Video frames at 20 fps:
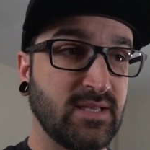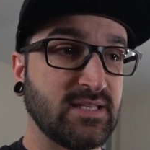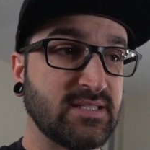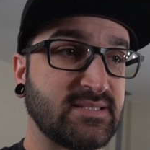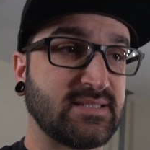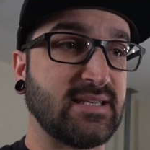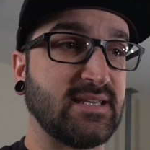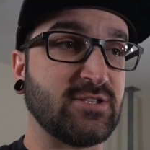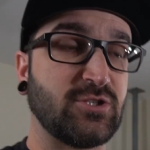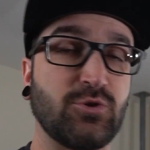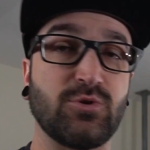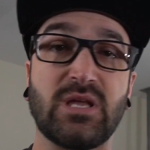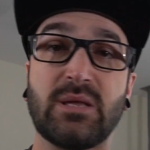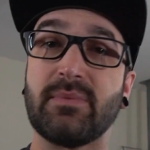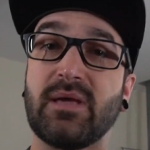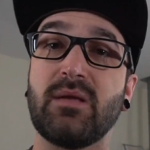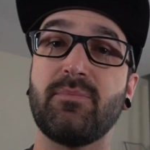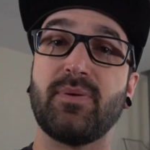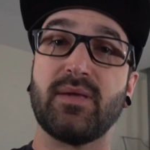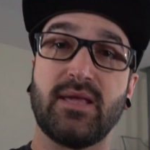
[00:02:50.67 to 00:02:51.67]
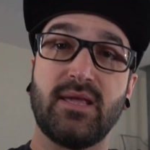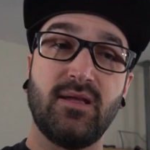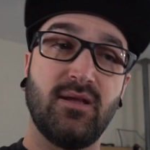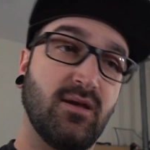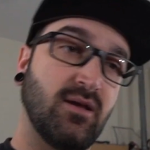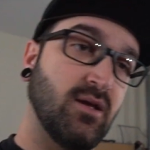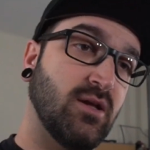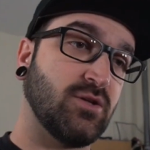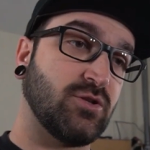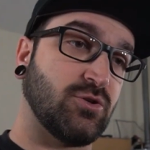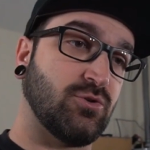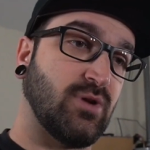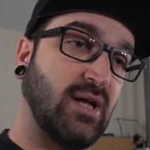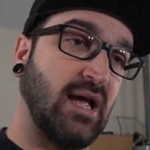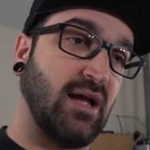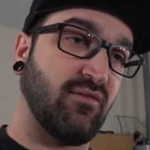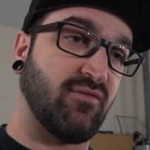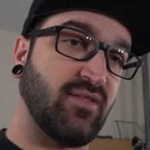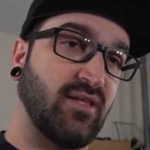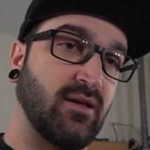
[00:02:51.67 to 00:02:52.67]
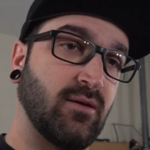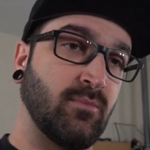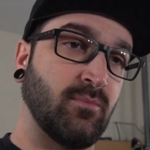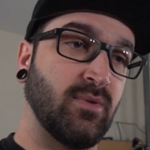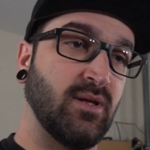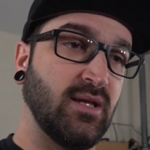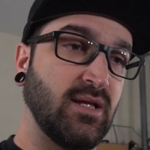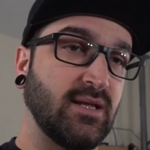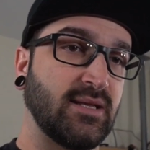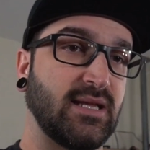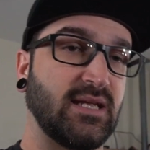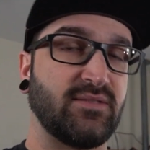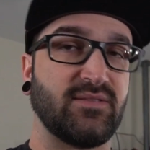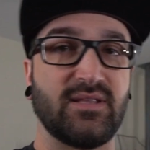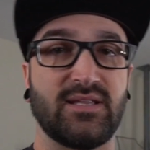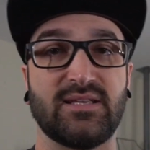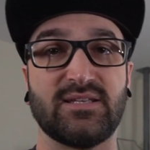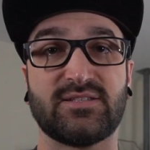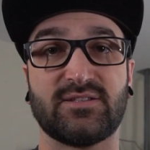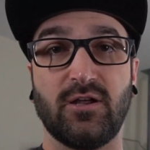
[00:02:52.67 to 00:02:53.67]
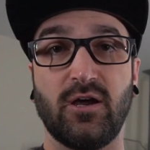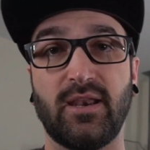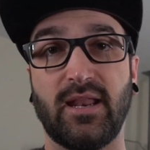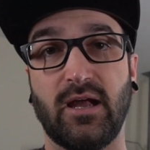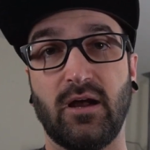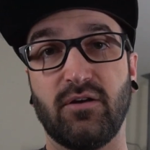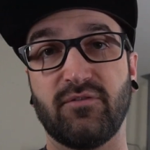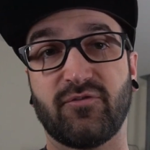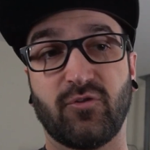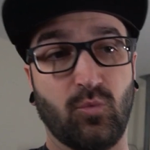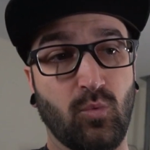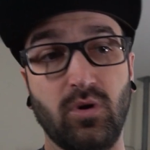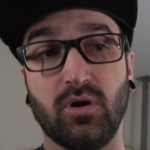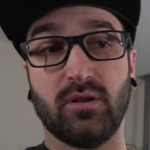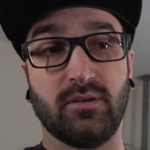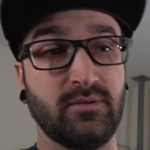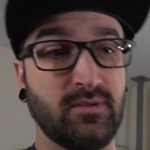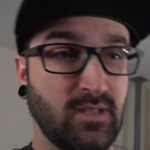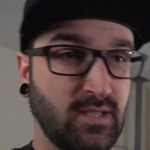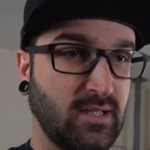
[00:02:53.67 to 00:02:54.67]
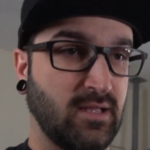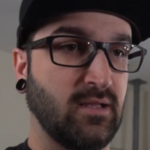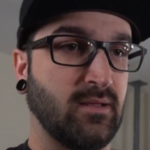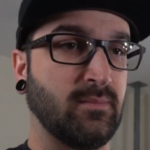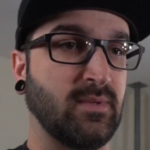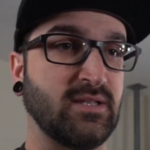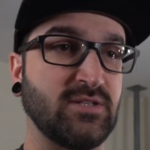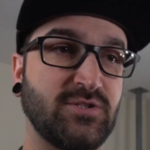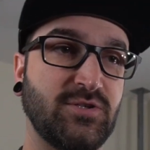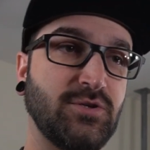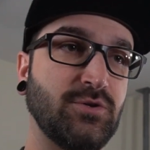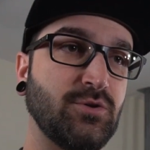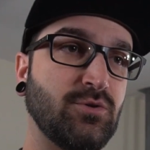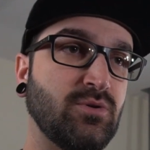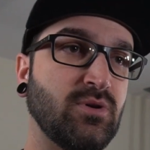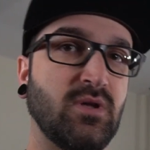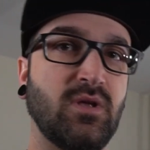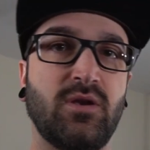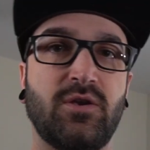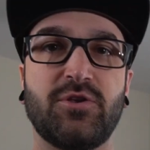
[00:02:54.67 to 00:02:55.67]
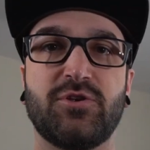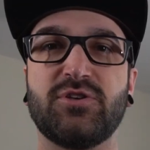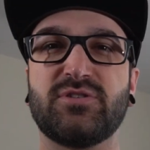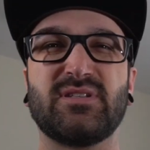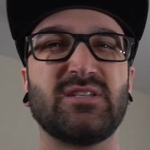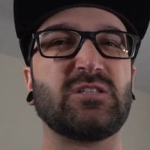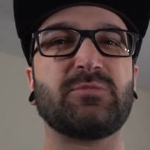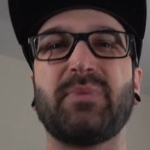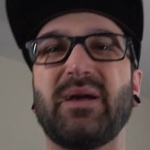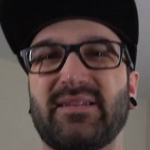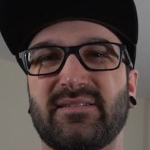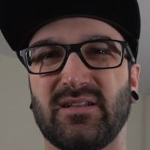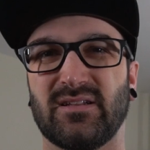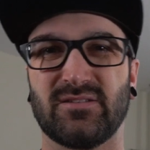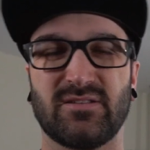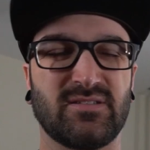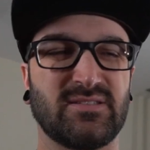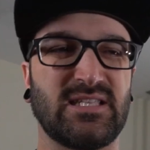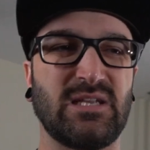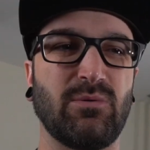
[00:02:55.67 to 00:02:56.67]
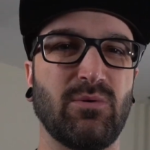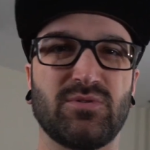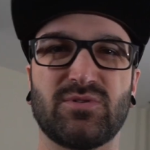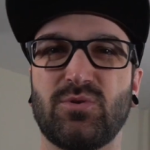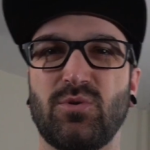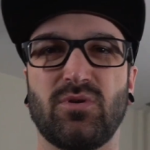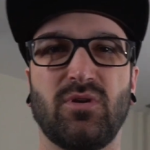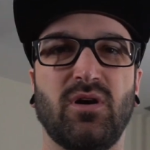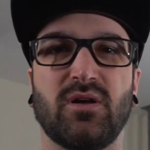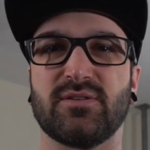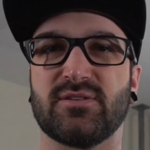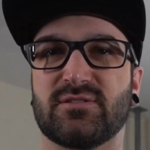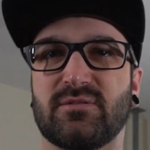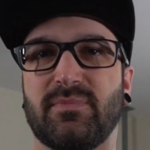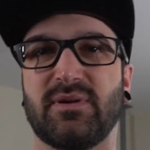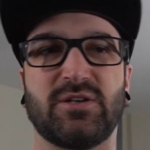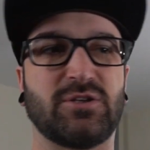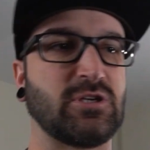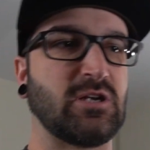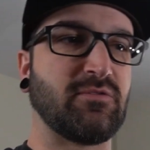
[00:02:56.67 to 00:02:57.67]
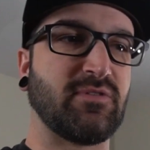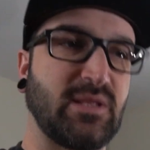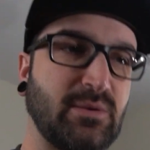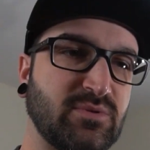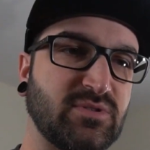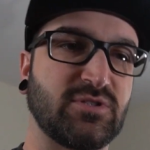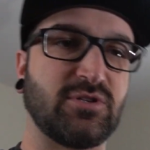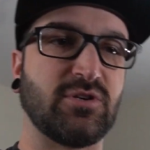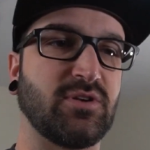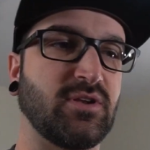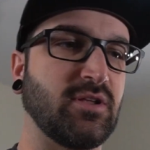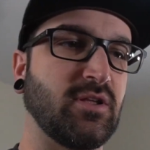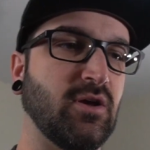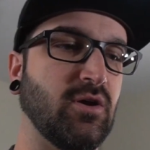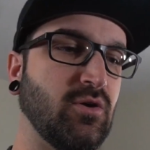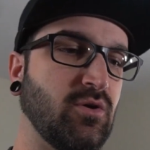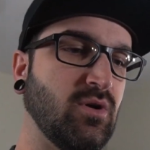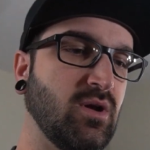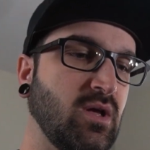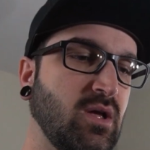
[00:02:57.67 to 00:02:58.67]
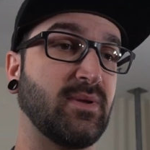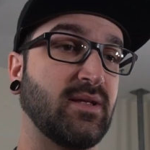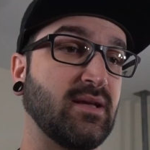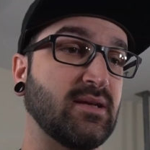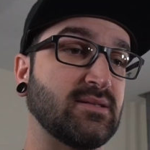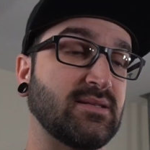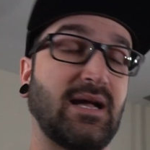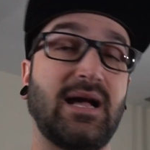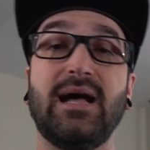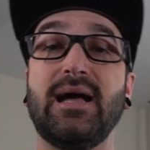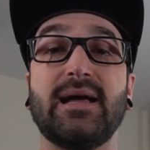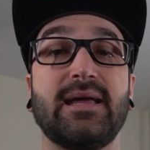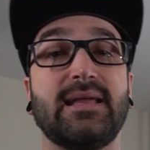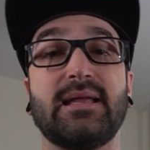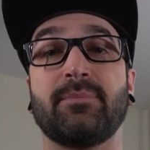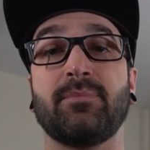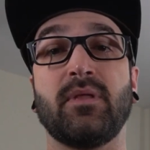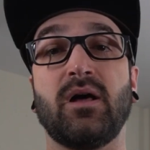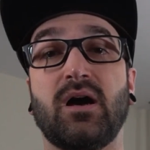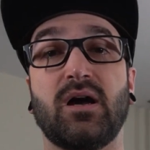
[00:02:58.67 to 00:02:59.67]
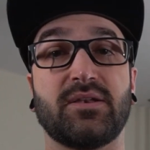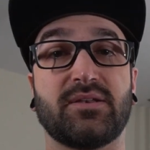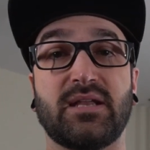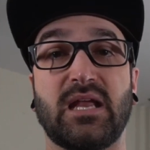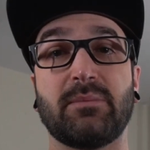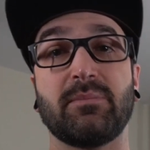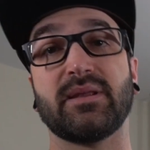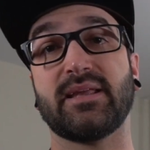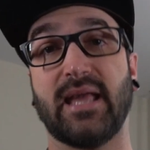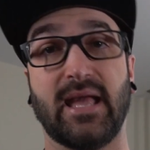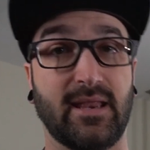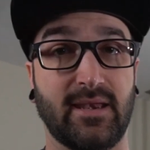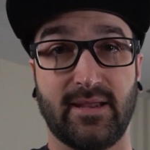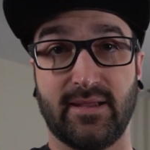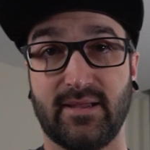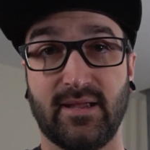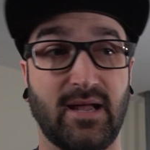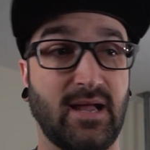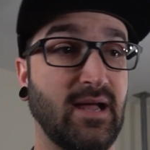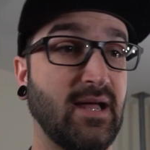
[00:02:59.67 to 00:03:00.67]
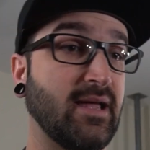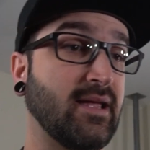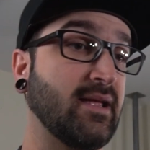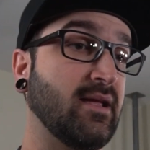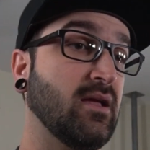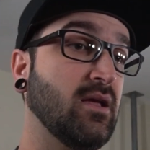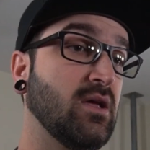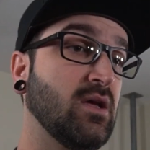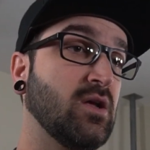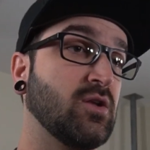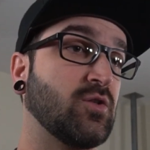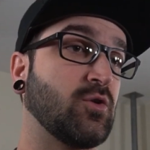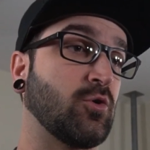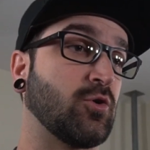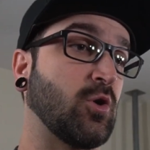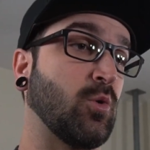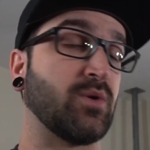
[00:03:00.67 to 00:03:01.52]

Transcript: sent it to MAP to have them get the stud out for one, and two, to just inspect it, just see what was going on, just to make sure everything was good to go, because I am not a mechanic. I don't know